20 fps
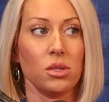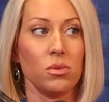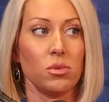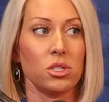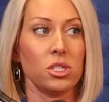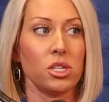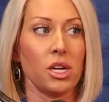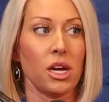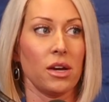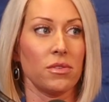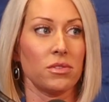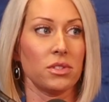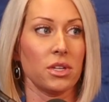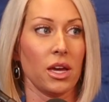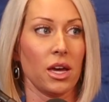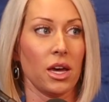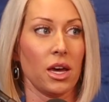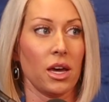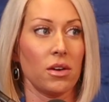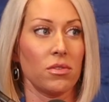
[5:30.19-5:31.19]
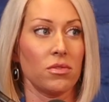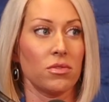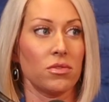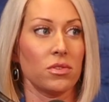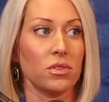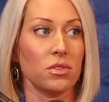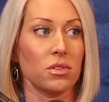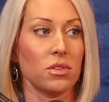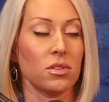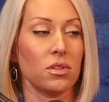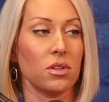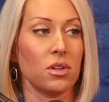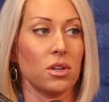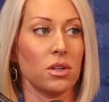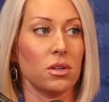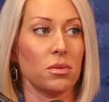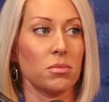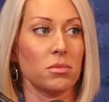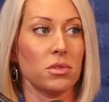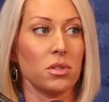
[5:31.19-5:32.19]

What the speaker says: what you have to have. Some